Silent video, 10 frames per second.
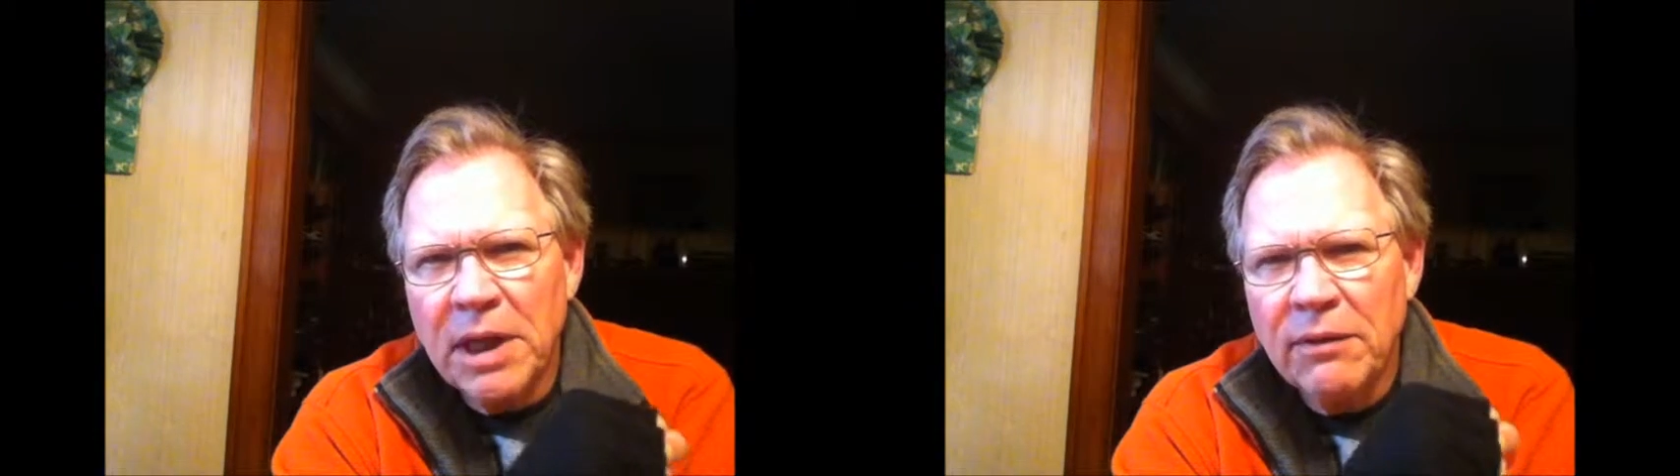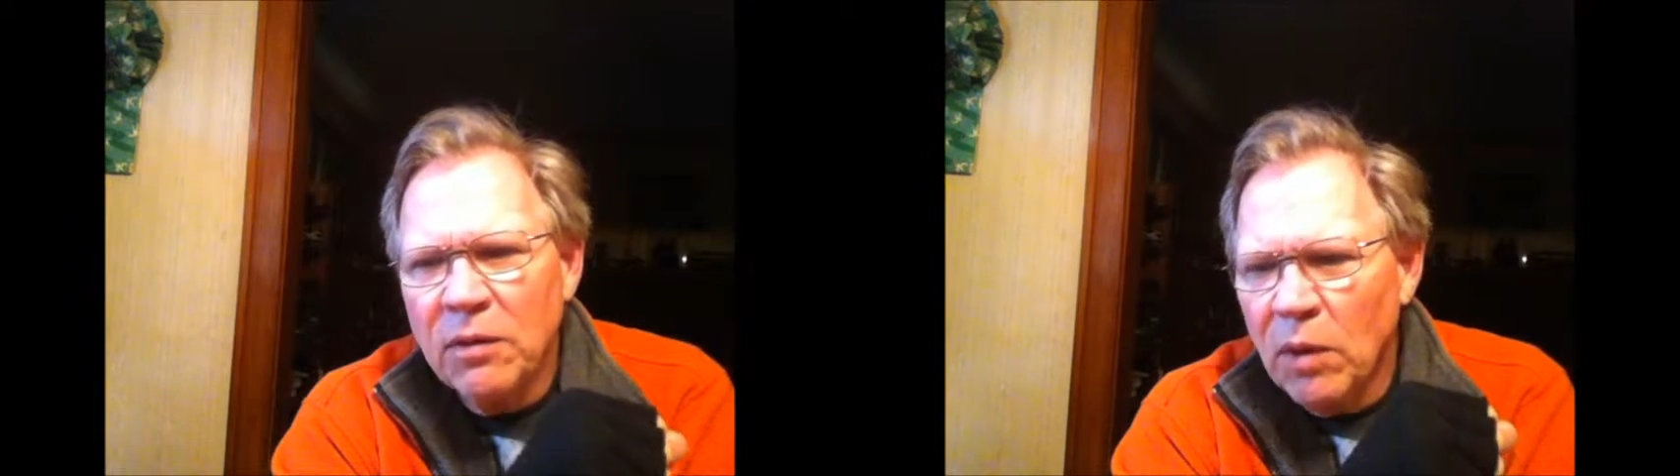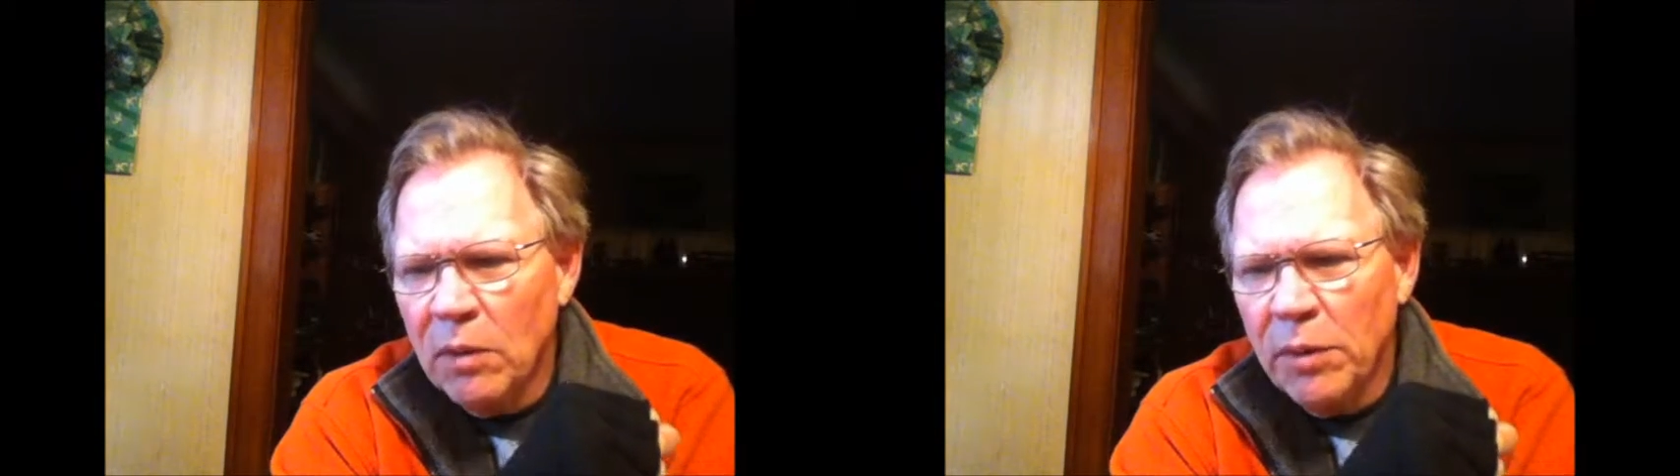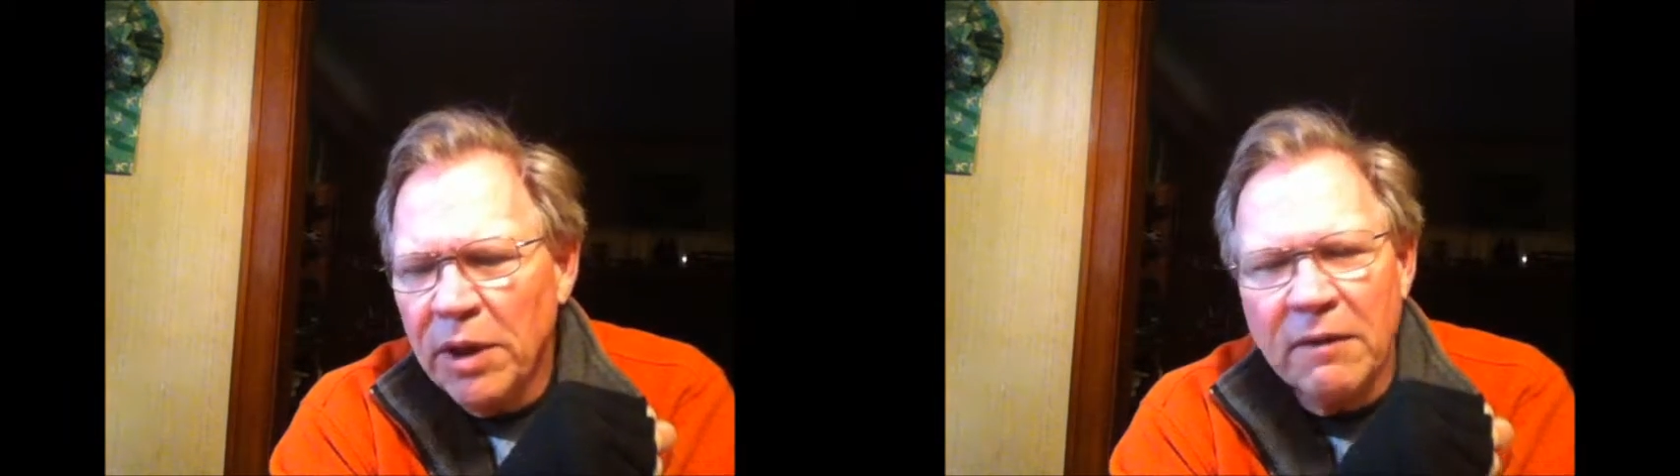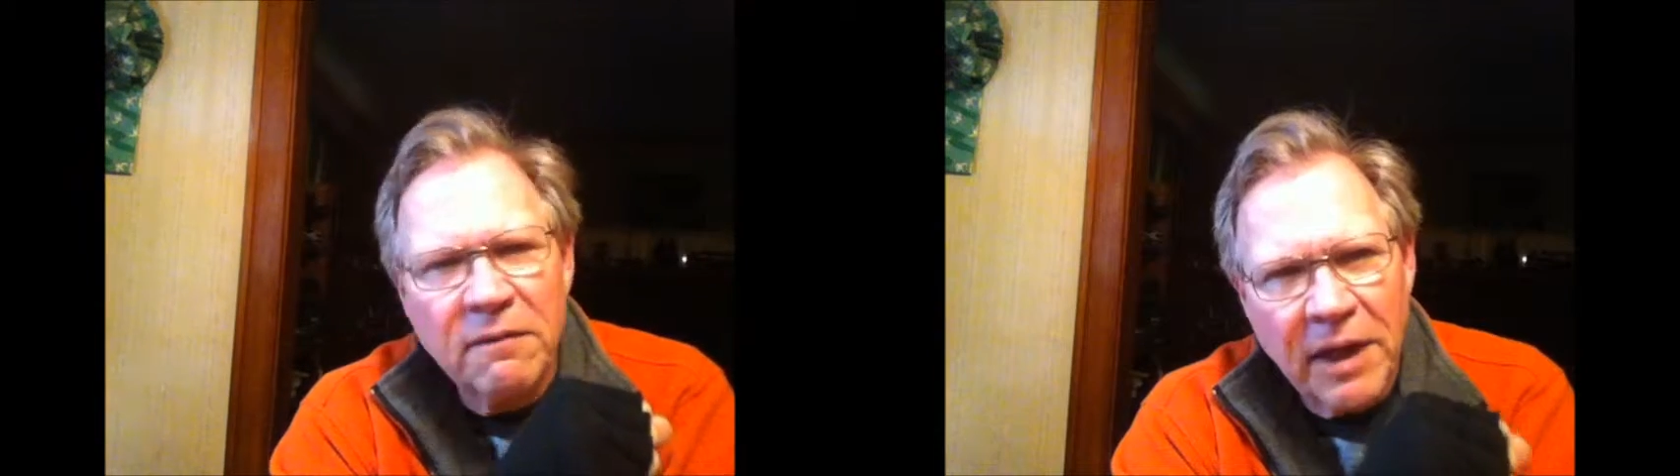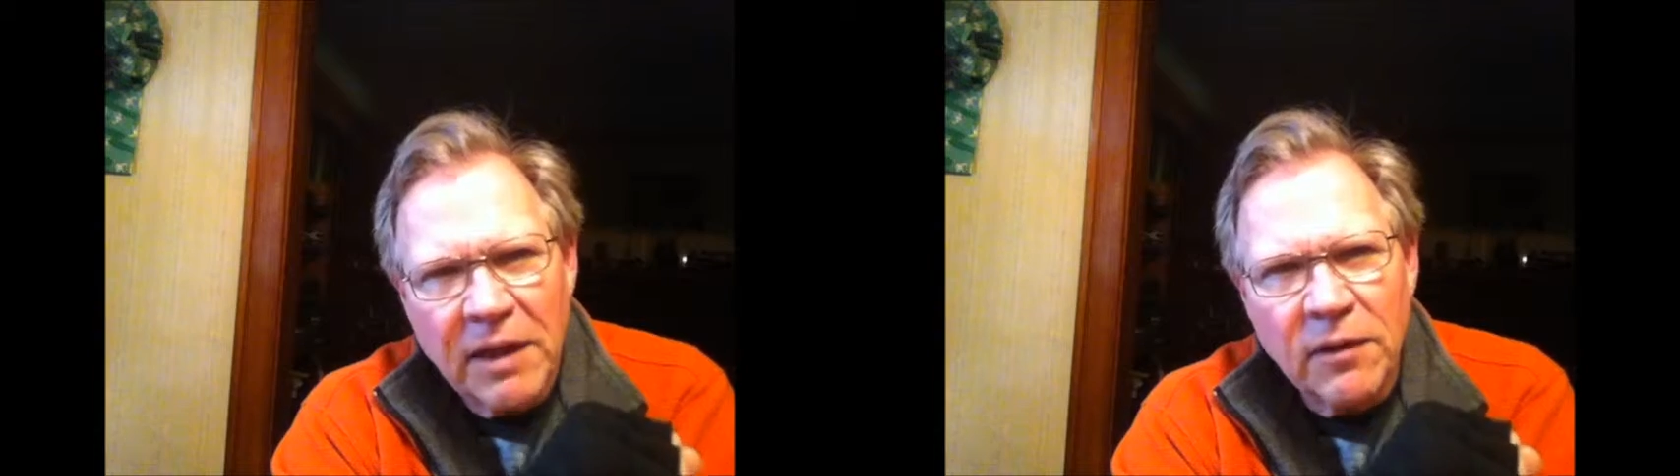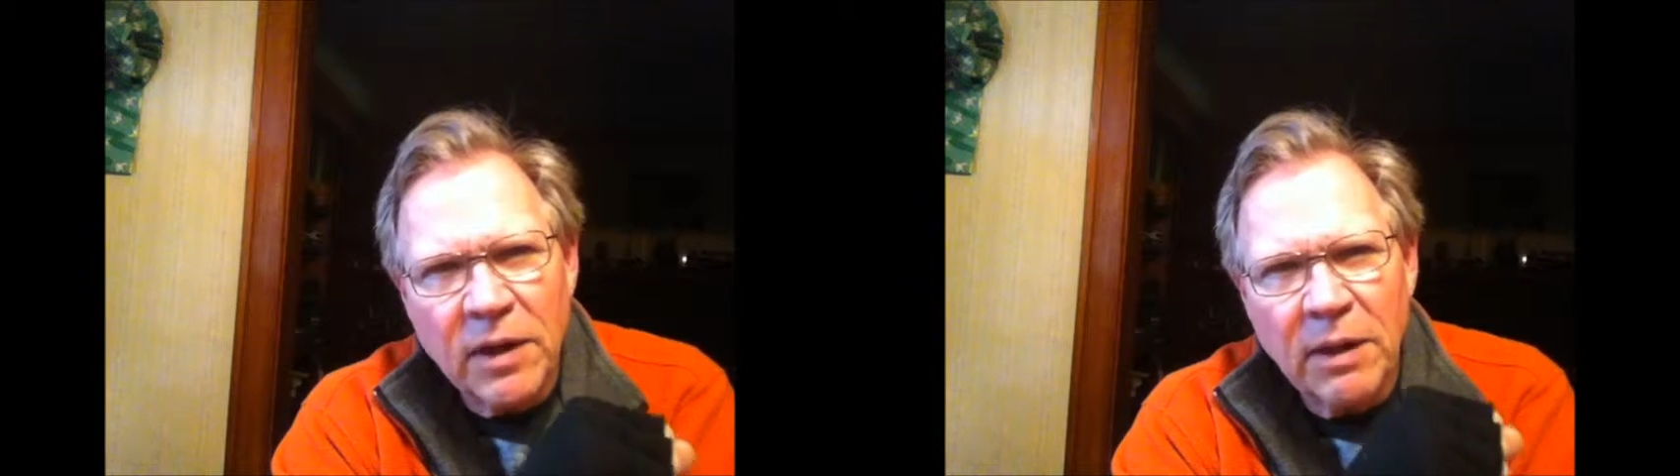even when we are faithful,